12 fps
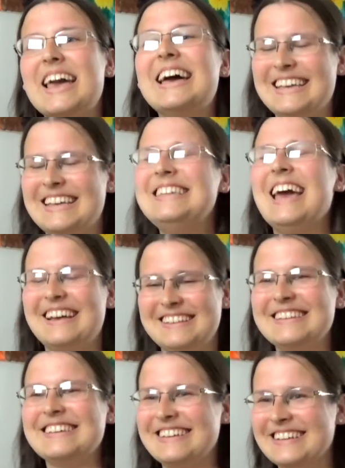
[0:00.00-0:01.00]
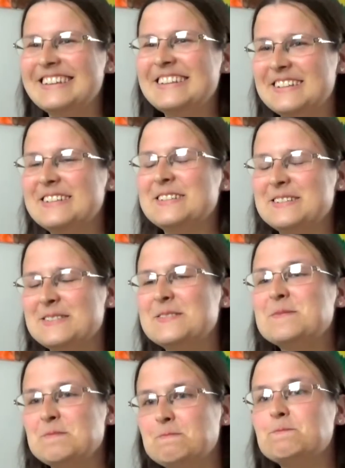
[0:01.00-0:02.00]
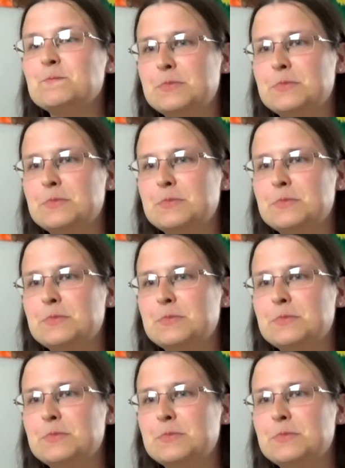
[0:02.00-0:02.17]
dance, yeah. but you know you're you're stepping.